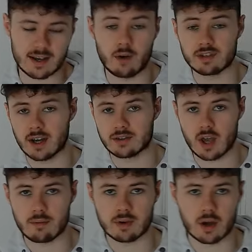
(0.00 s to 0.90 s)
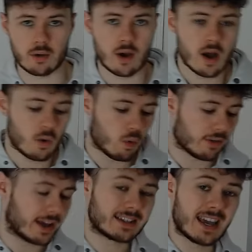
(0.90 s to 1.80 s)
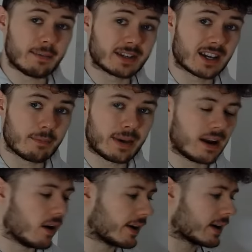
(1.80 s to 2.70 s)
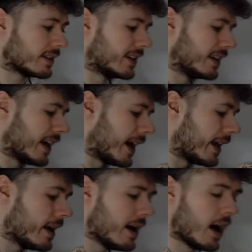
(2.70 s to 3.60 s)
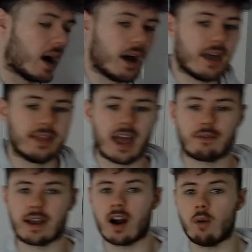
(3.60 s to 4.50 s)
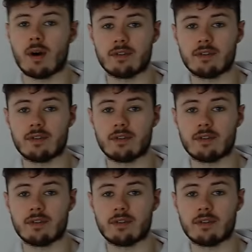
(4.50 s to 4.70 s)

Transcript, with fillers: Obviously, I don't know what their team is going to be like today in the FA Cup, whether